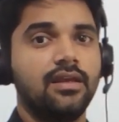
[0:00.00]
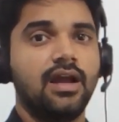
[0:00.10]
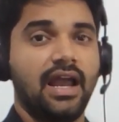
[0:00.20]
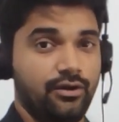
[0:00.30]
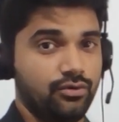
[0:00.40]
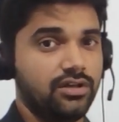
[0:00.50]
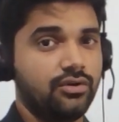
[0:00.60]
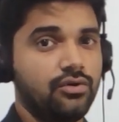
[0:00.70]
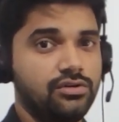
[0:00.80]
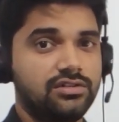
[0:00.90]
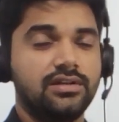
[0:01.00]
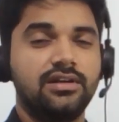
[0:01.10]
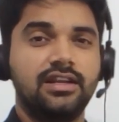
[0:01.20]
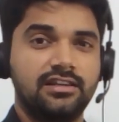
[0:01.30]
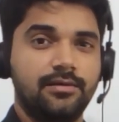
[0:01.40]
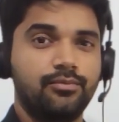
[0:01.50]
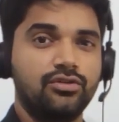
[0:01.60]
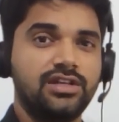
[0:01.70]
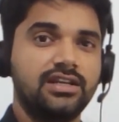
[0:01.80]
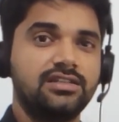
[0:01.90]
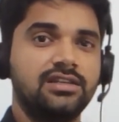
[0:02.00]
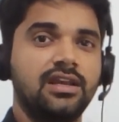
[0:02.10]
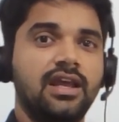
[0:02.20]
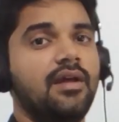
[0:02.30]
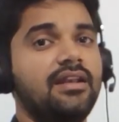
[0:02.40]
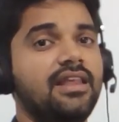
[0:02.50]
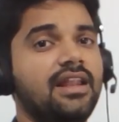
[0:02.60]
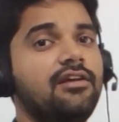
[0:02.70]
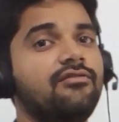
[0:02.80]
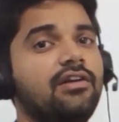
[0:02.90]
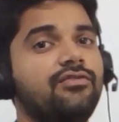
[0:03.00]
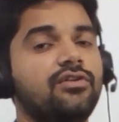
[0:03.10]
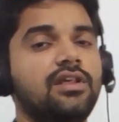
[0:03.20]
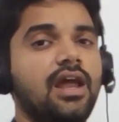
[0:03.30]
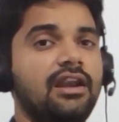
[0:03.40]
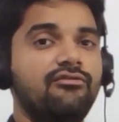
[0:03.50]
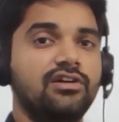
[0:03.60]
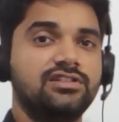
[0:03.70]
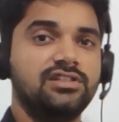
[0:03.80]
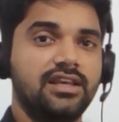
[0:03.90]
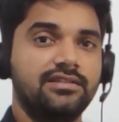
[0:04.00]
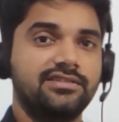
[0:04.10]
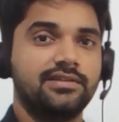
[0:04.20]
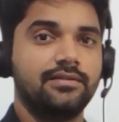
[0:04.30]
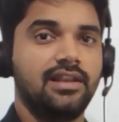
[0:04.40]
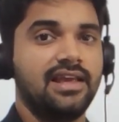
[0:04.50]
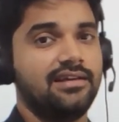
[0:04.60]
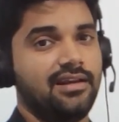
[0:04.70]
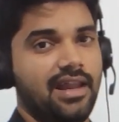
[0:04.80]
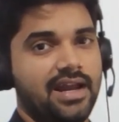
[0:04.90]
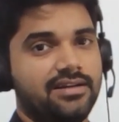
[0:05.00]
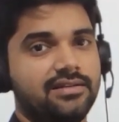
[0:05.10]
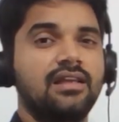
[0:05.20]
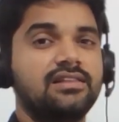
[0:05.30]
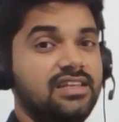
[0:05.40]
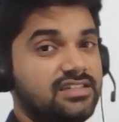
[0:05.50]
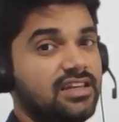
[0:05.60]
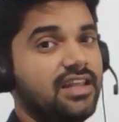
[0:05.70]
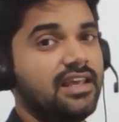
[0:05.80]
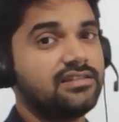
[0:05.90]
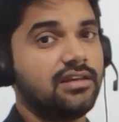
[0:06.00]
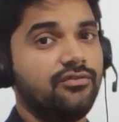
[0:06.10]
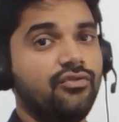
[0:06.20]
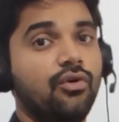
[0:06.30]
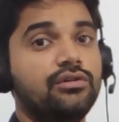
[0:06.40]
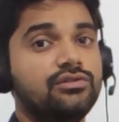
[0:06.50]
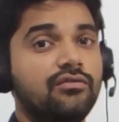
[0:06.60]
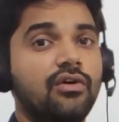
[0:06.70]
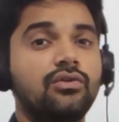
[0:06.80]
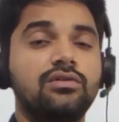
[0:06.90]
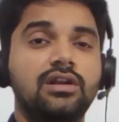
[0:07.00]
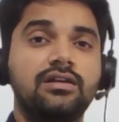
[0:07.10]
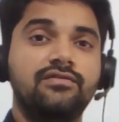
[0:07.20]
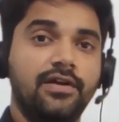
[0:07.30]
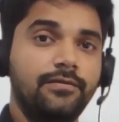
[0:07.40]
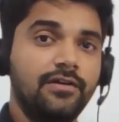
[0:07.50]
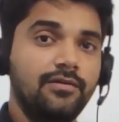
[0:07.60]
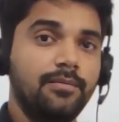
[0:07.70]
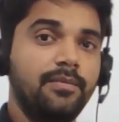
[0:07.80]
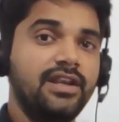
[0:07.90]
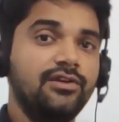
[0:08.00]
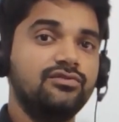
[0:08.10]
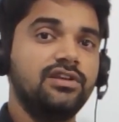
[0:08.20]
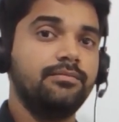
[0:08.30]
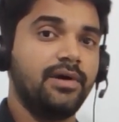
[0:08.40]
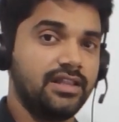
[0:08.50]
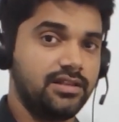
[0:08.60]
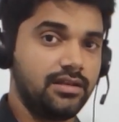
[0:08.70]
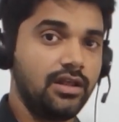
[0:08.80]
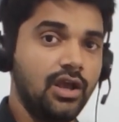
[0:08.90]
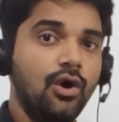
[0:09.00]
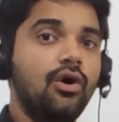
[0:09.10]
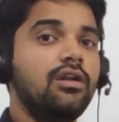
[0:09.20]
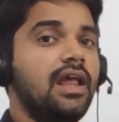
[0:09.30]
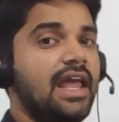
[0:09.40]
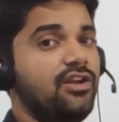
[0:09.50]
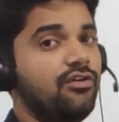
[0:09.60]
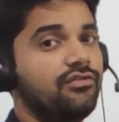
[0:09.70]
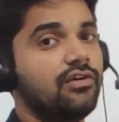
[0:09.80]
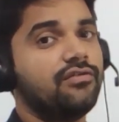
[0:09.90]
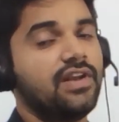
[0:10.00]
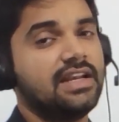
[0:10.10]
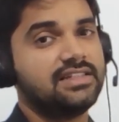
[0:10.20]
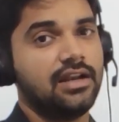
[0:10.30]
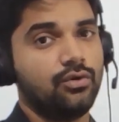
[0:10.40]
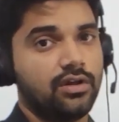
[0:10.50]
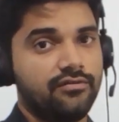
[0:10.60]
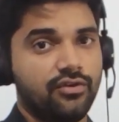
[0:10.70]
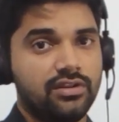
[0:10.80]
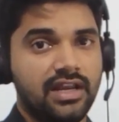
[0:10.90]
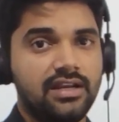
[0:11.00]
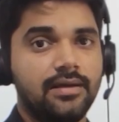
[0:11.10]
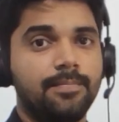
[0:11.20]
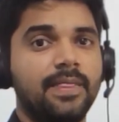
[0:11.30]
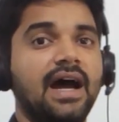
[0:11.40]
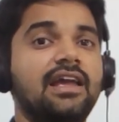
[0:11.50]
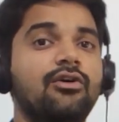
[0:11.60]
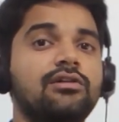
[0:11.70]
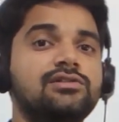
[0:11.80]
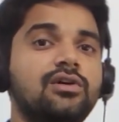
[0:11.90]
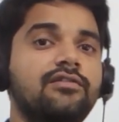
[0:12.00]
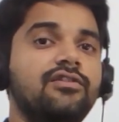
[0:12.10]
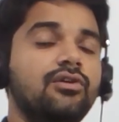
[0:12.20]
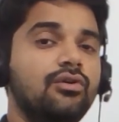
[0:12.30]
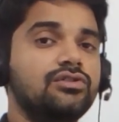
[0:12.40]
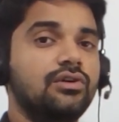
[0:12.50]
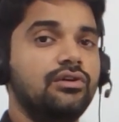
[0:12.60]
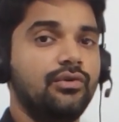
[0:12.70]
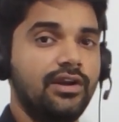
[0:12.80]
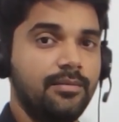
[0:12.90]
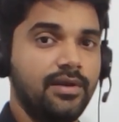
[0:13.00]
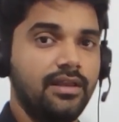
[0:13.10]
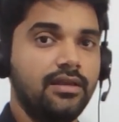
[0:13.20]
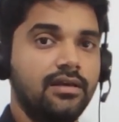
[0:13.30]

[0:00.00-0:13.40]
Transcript: I took the course, did the projects, and then I went for the advanced things like React. Just in case if you also want to learn web development using Python or any of your friends are looking for that, I also have a course on Udemy.